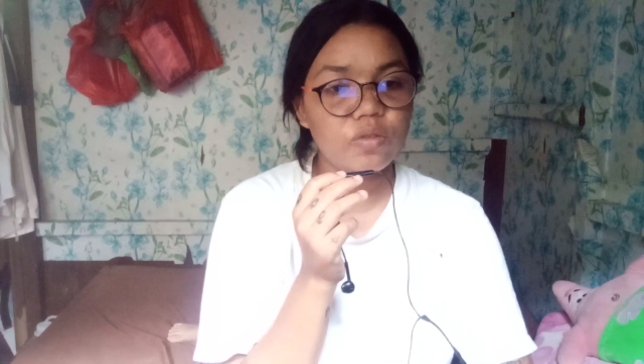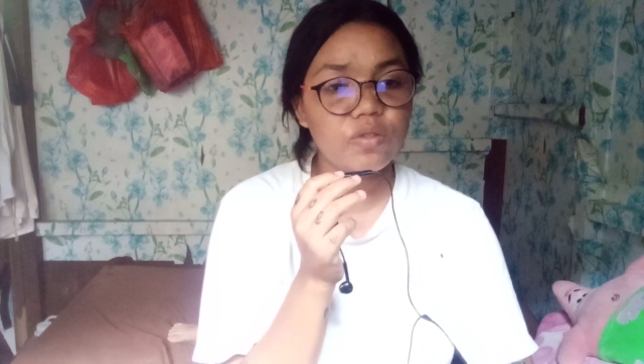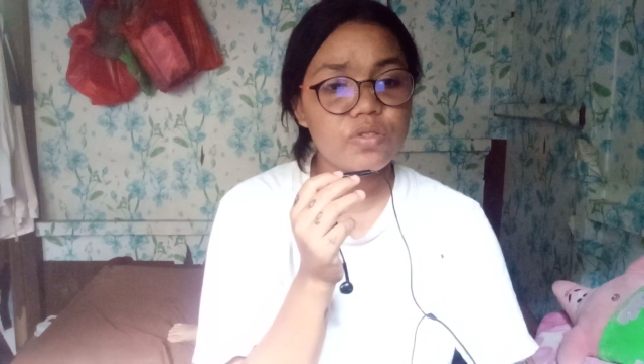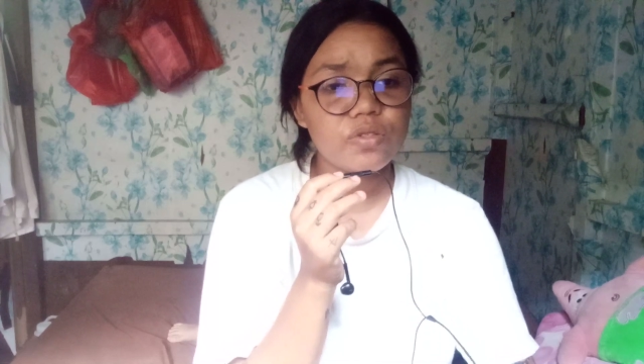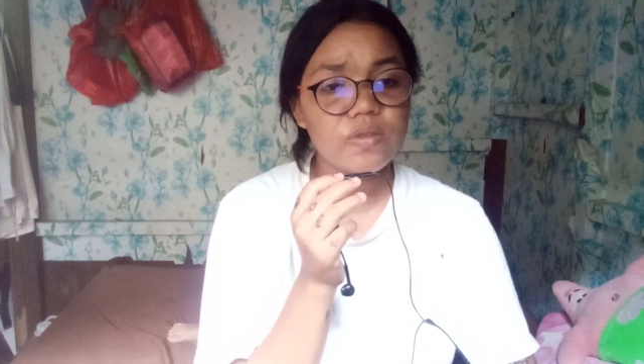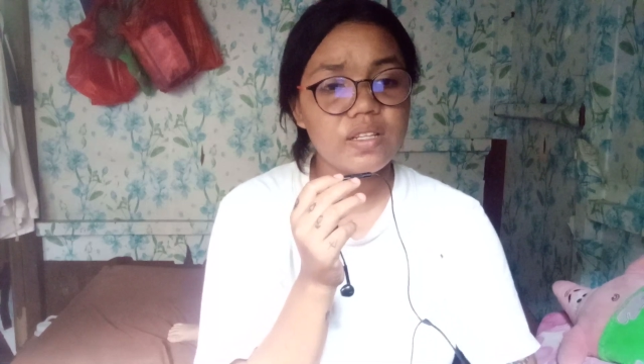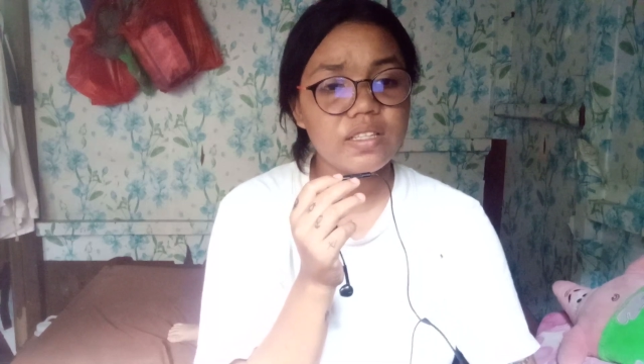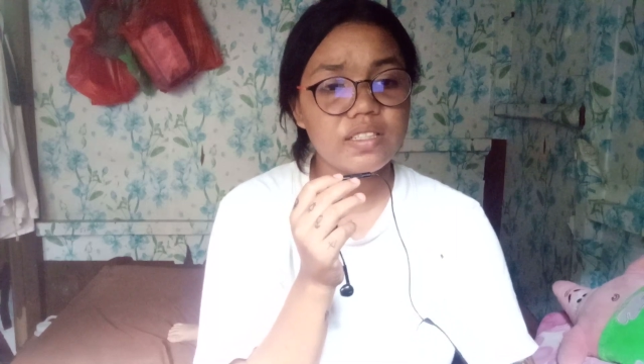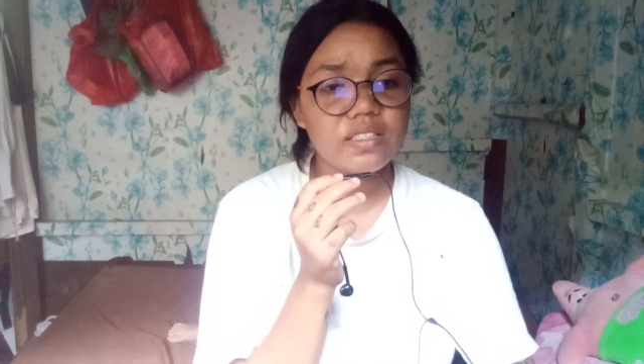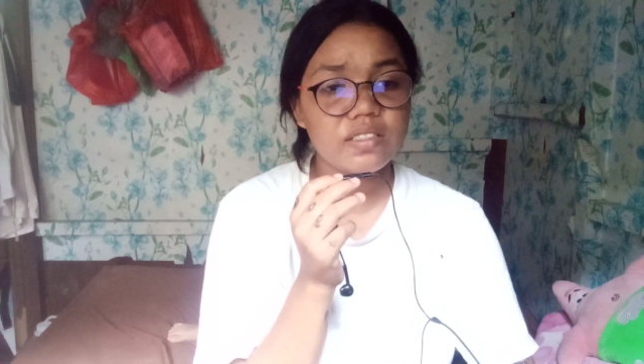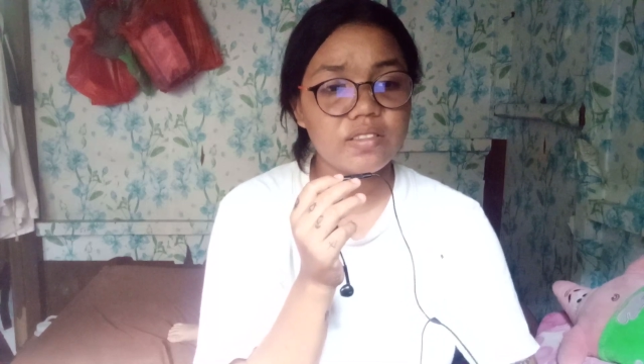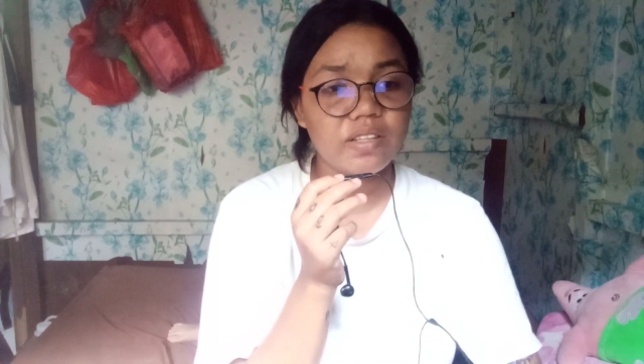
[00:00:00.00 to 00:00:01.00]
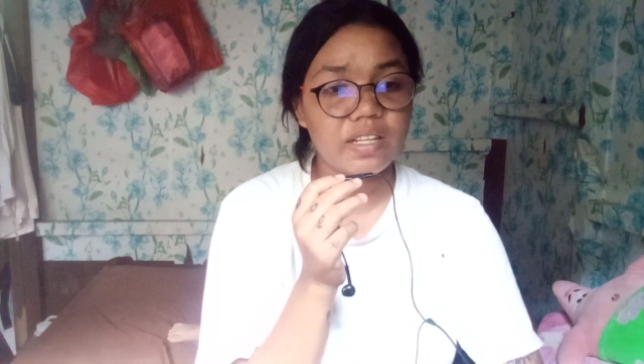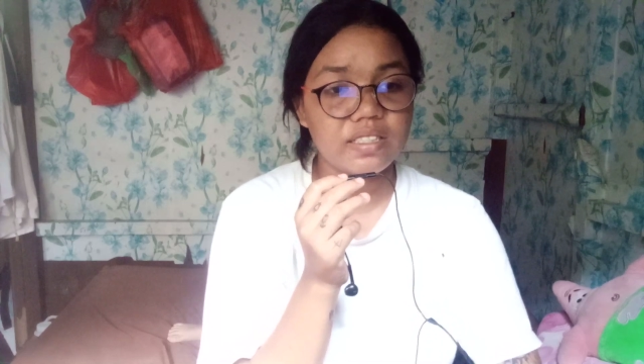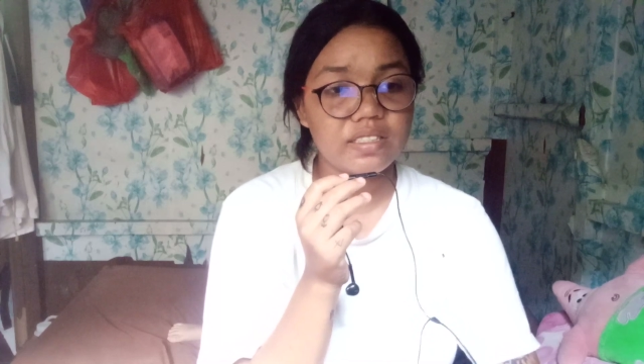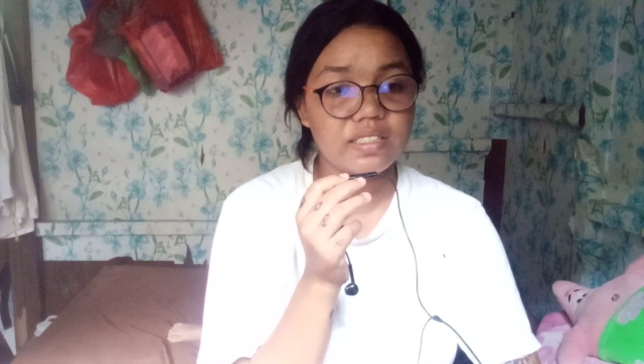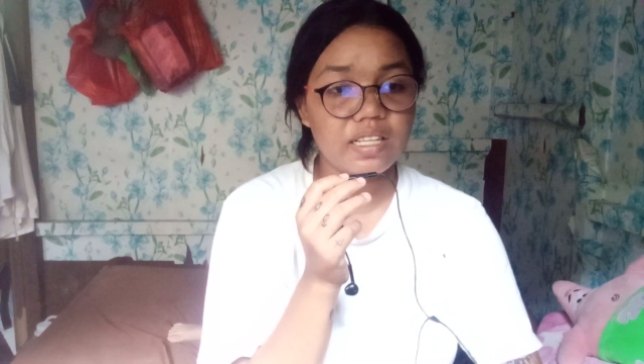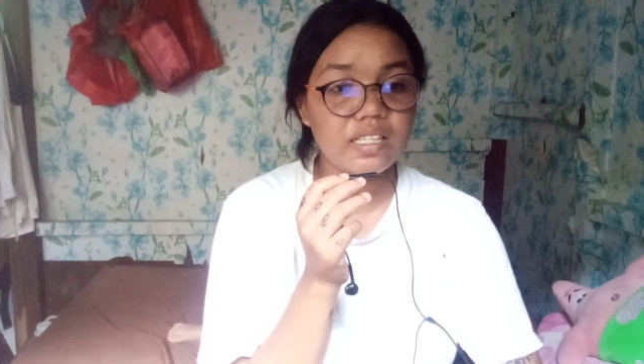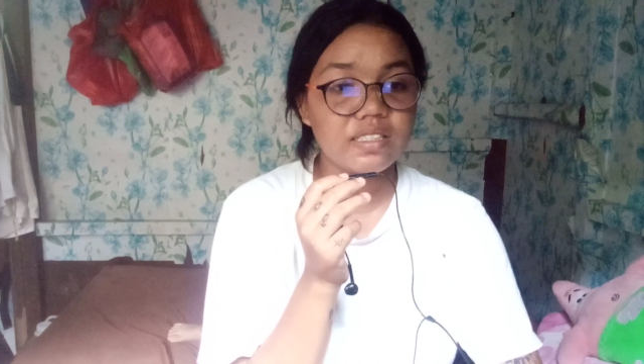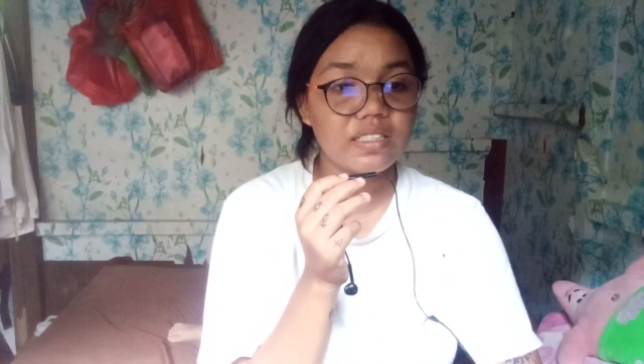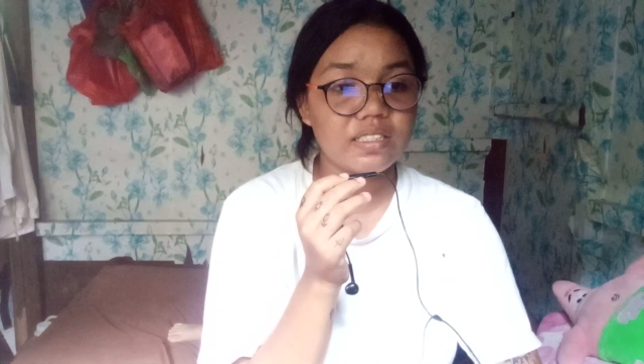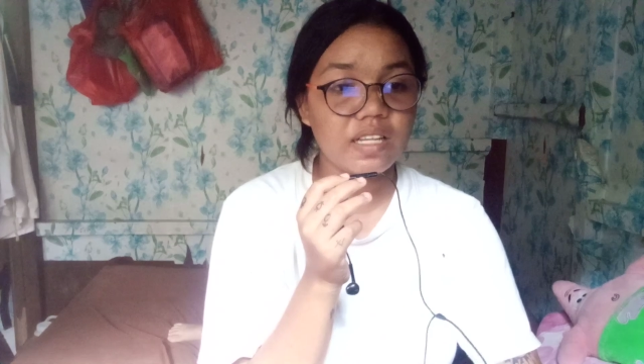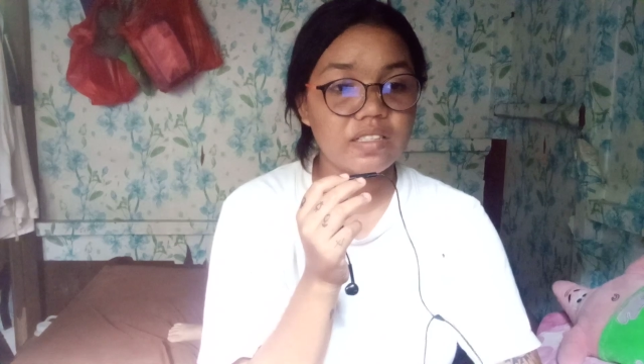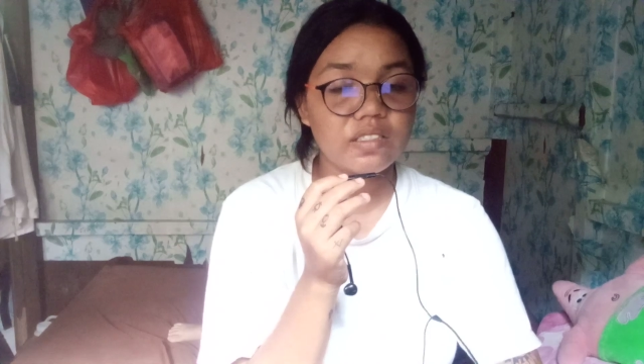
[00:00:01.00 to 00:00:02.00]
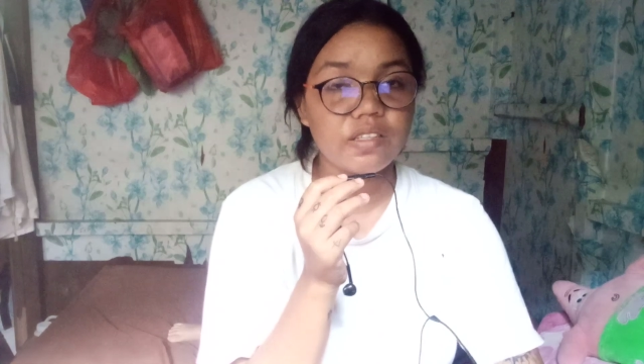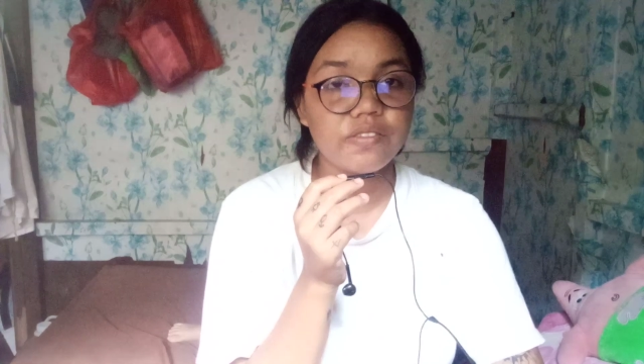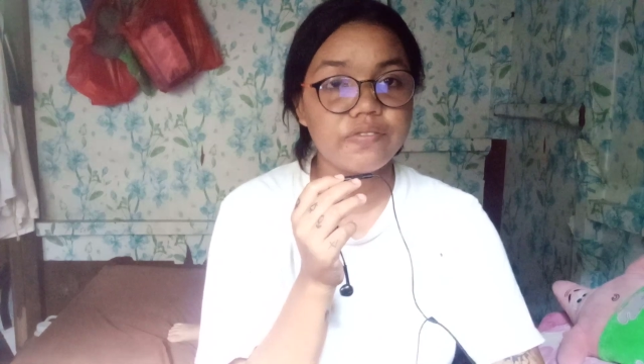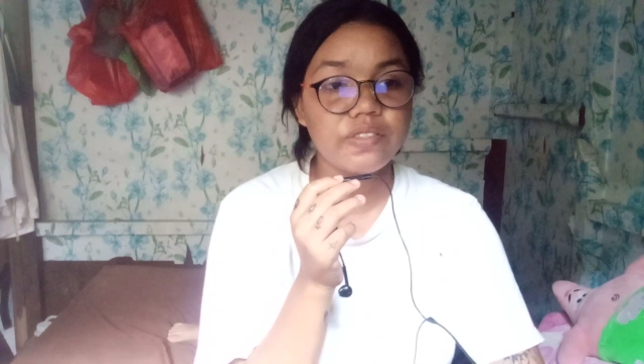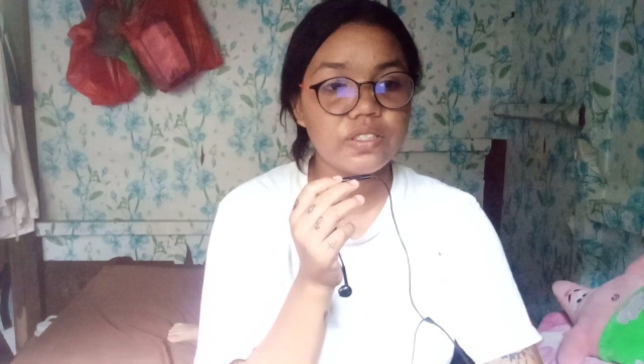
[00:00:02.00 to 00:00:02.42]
cultural dissonance is a sense of